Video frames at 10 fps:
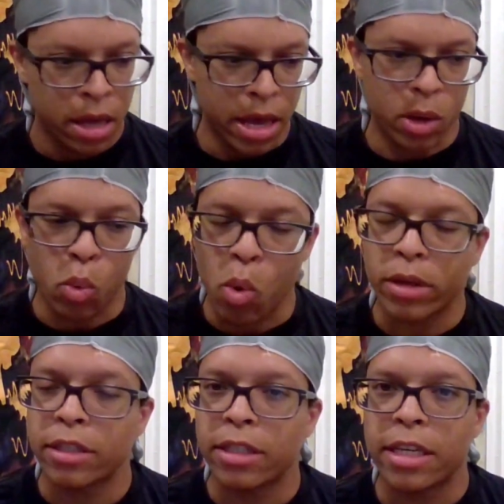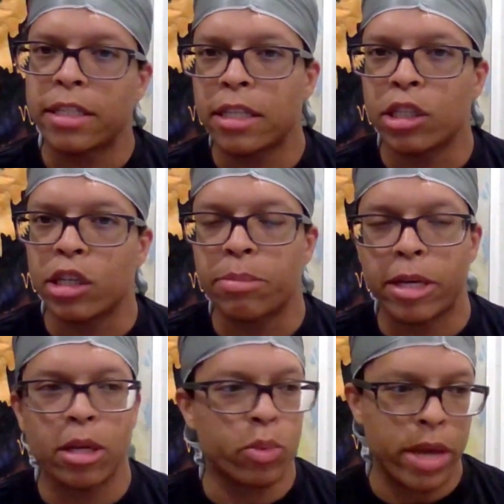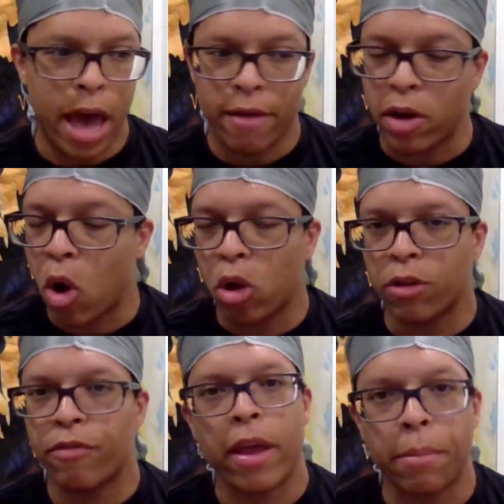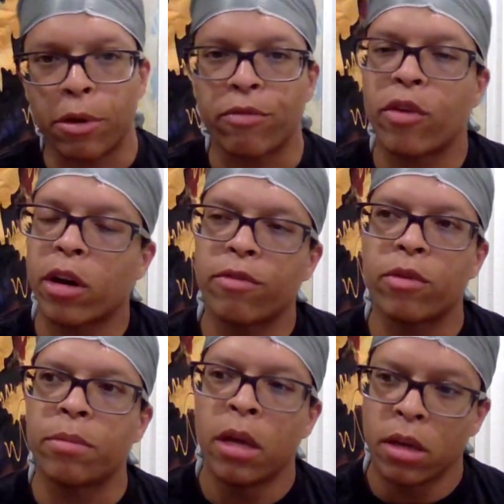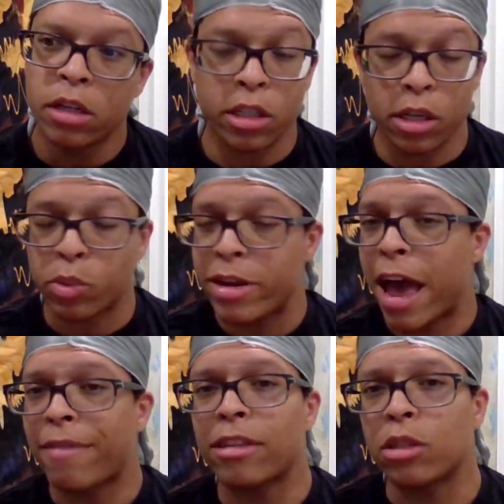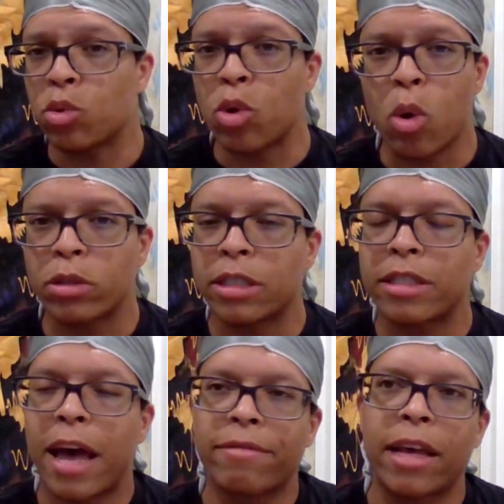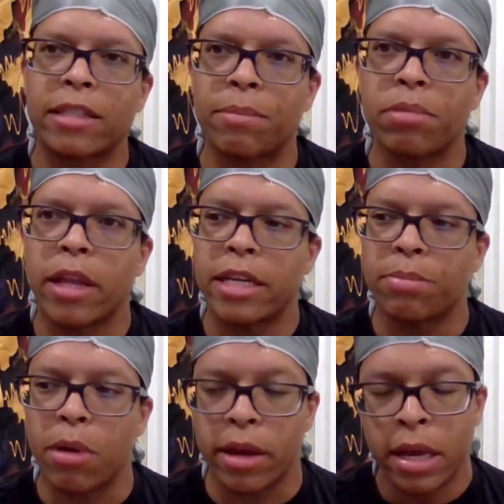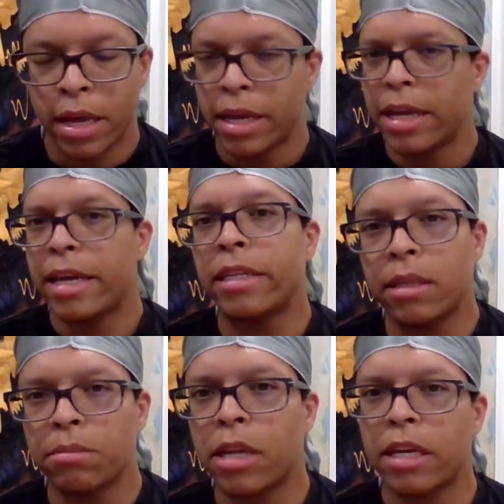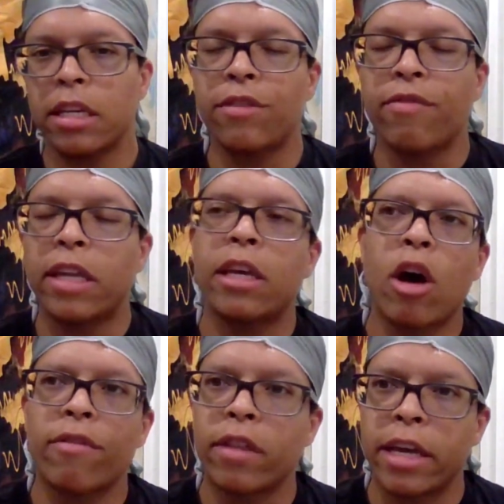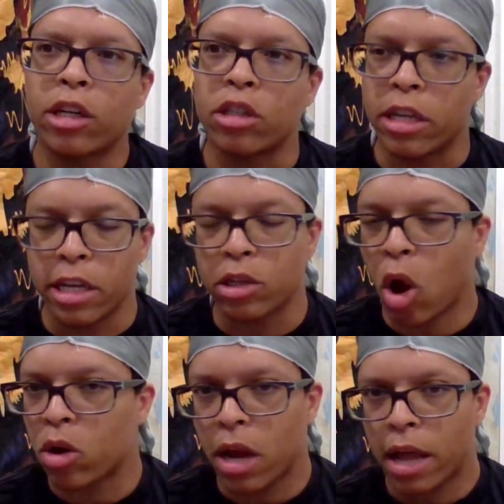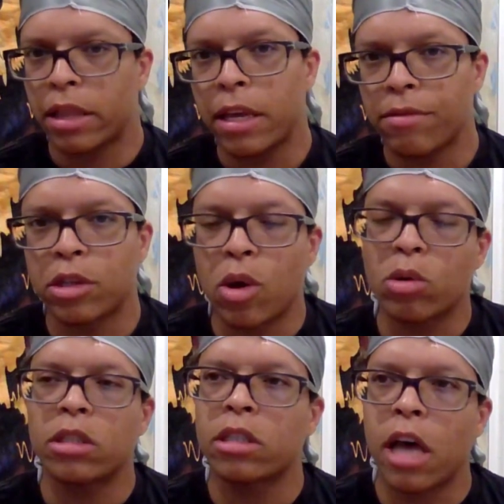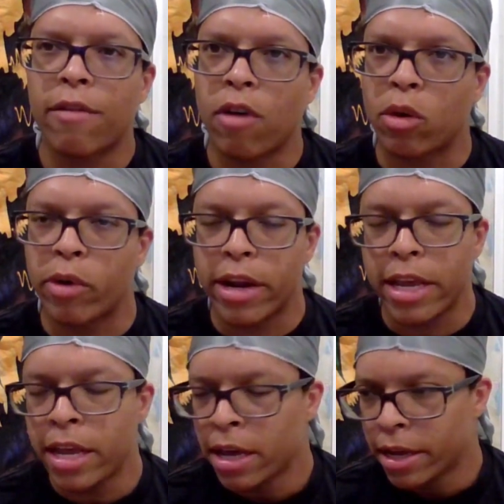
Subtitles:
in one season just because we have a Hall of Famer in front of him, just because we have this new coaching staff that's in place. But he seems like he's feeding off of the energy. He talked highly of this coaching staff already,